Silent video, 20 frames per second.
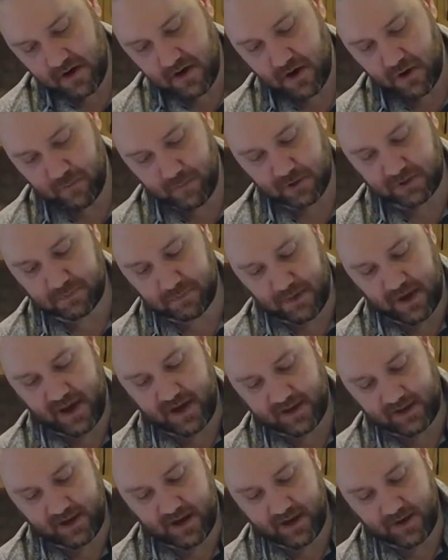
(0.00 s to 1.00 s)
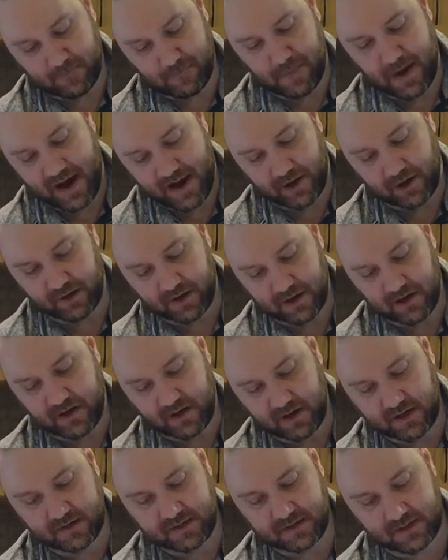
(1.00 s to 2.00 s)
almost pancake battery
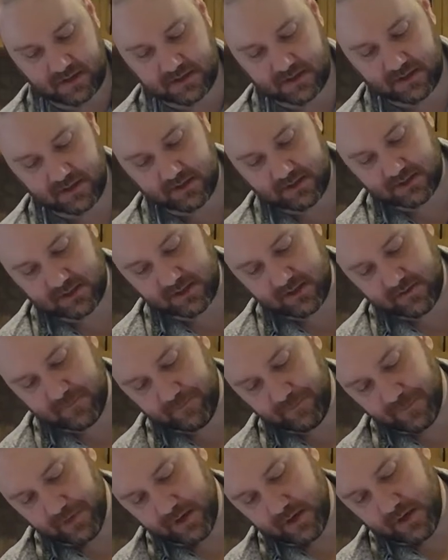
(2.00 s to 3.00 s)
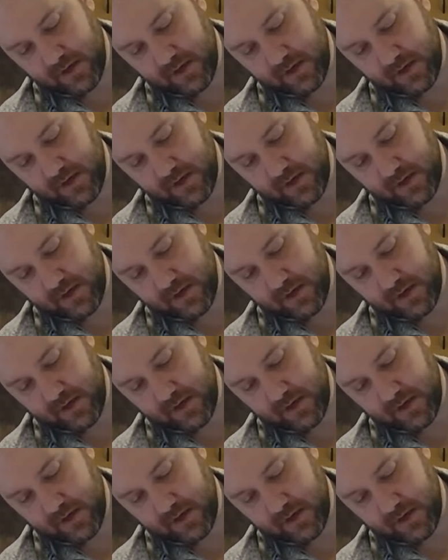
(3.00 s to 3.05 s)
consistency,